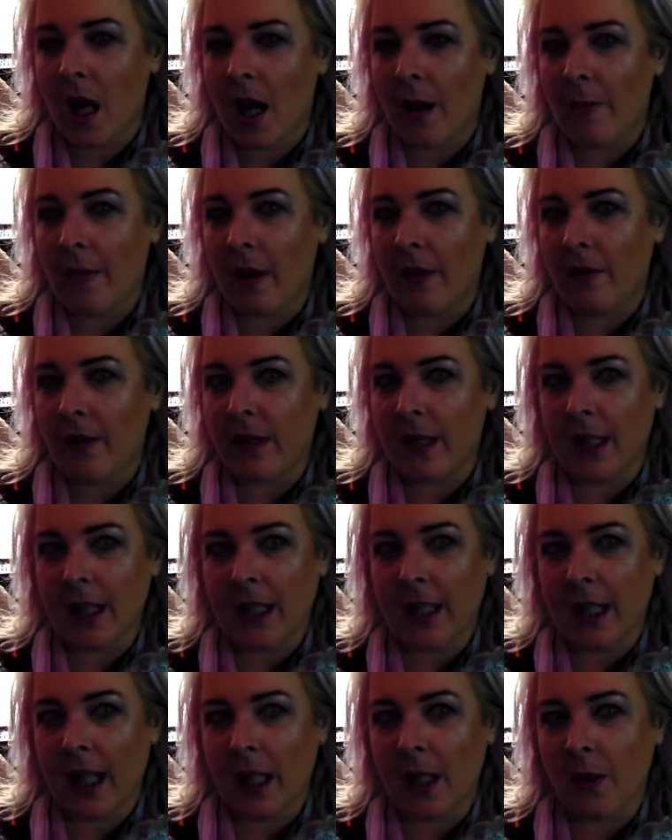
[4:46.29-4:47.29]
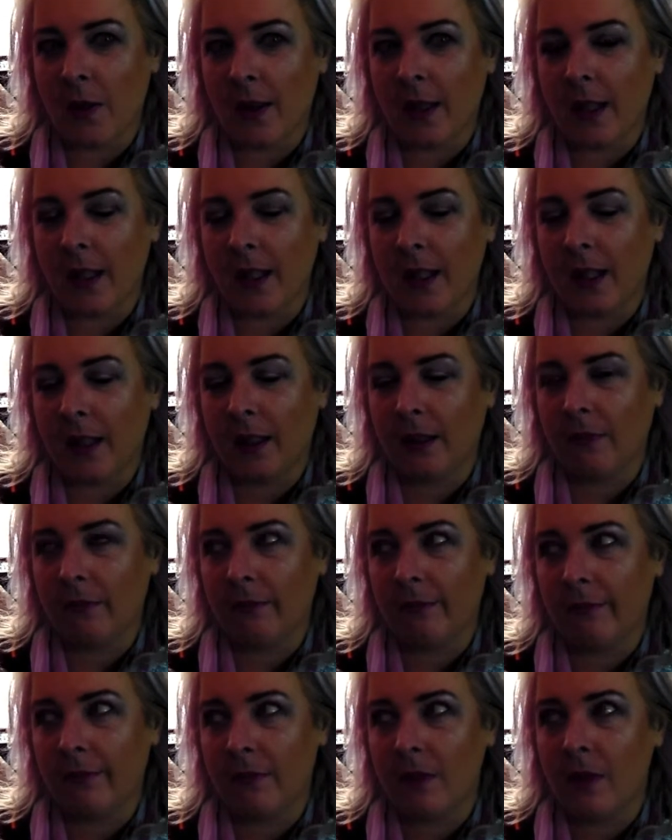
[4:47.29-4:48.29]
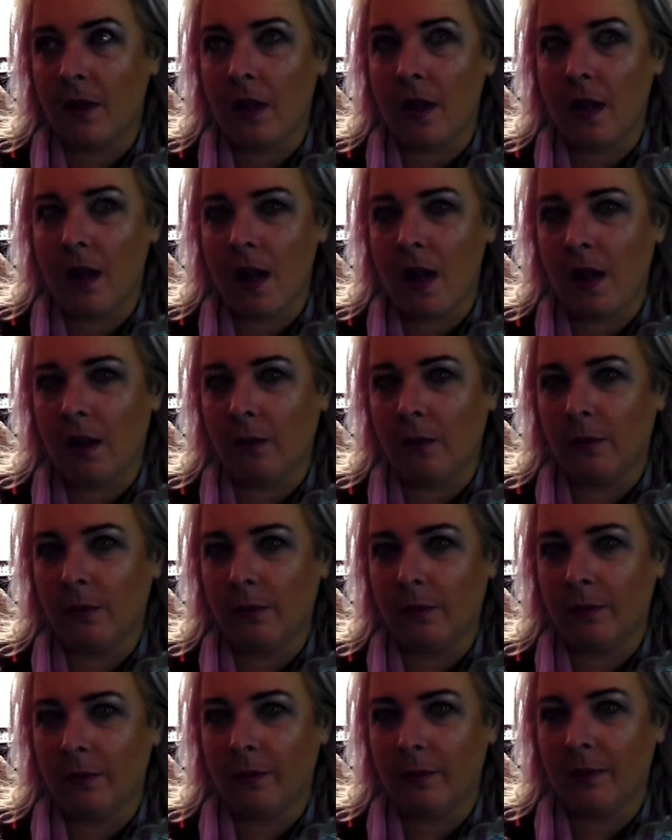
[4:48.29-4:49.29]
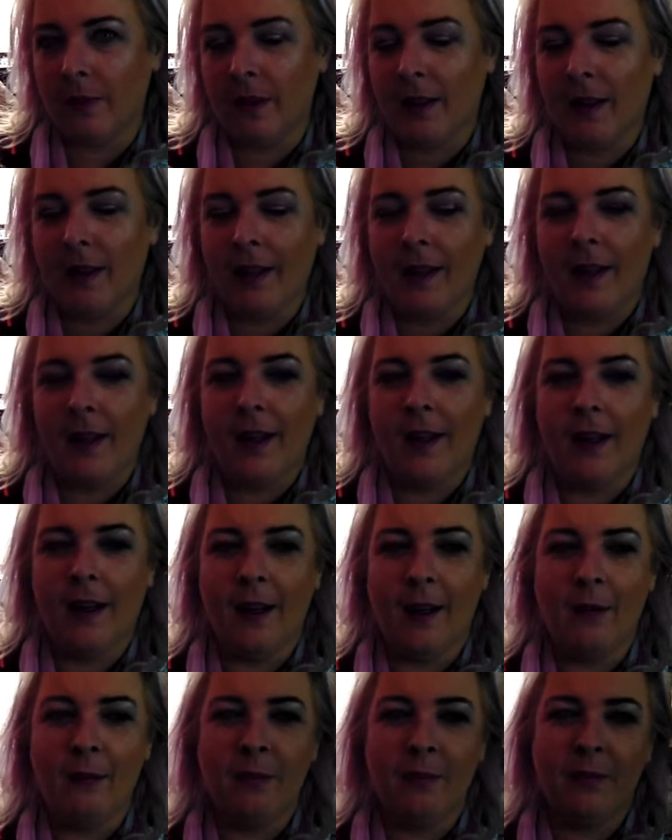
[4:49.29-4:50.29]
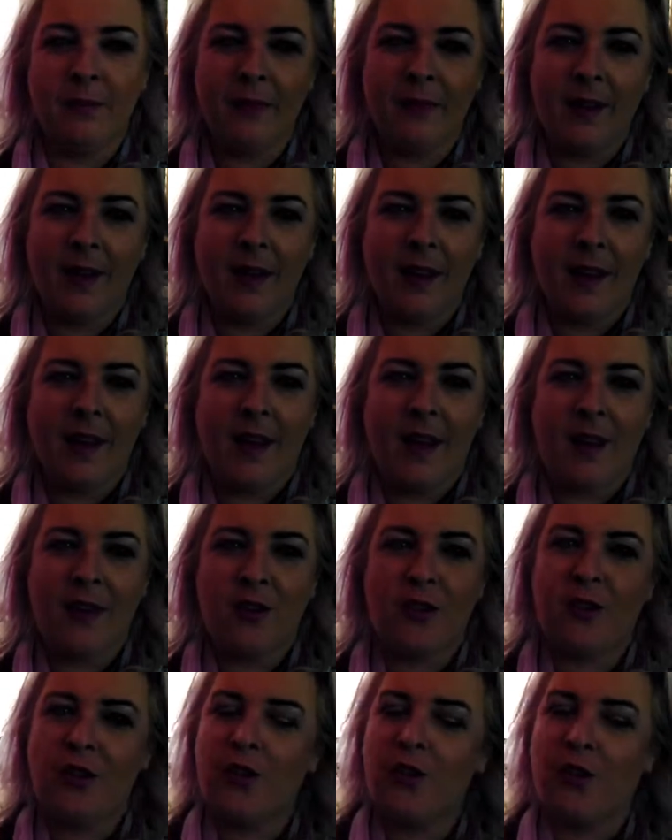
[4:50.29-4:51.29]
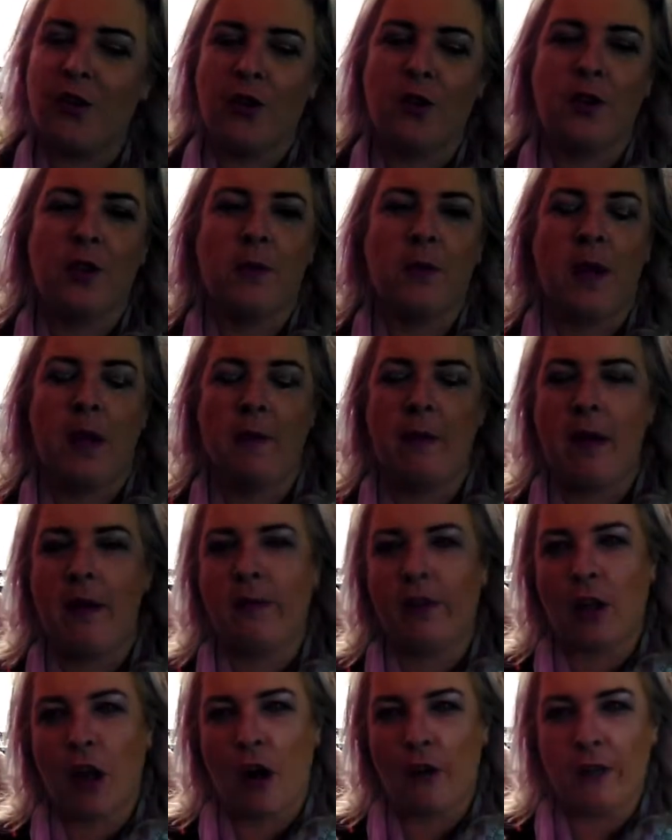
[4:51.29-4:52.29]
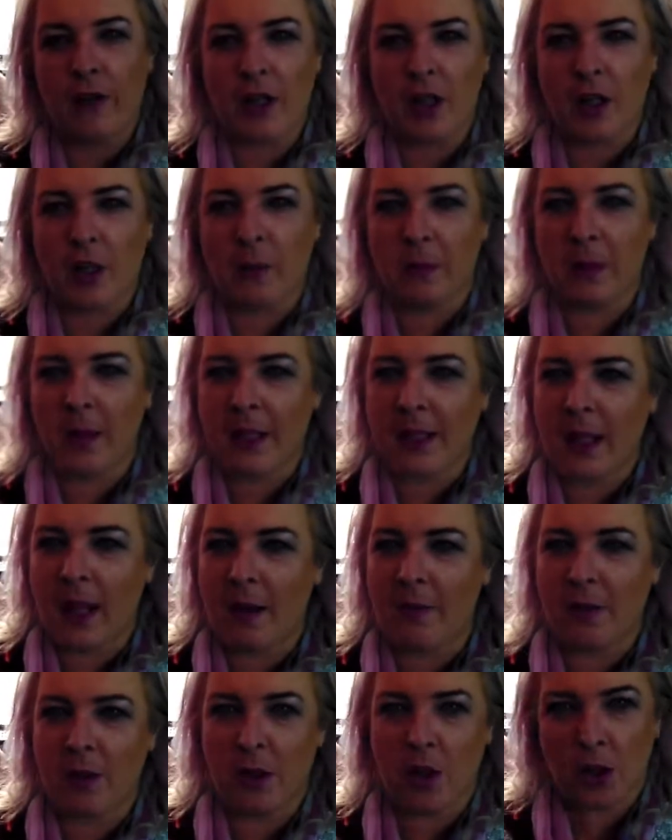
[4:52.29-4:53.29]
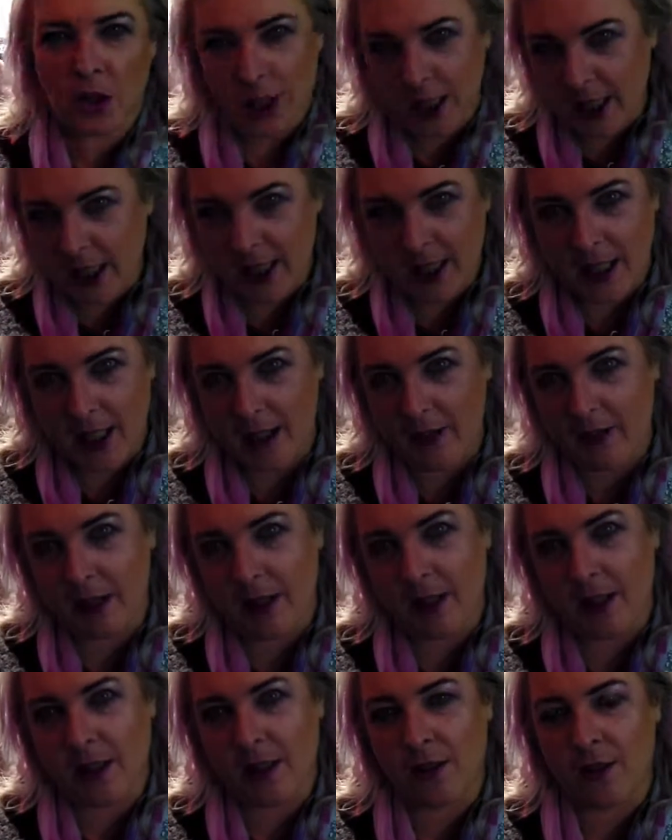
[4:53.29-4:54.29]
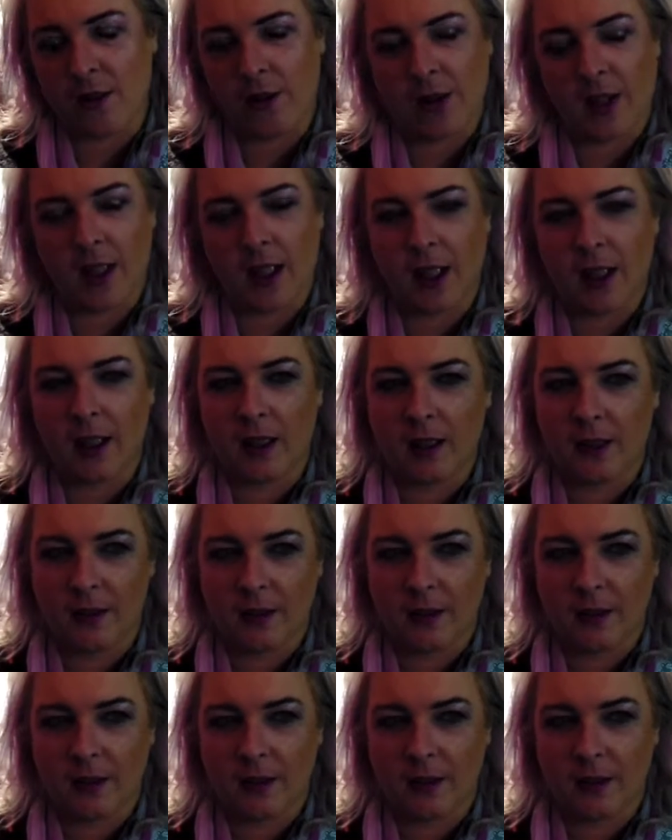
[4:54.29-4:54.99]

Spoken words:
Am I ready to tell you anything? No. It's just somebody I've met for coffee a couple of times. Nothing serious, nothing.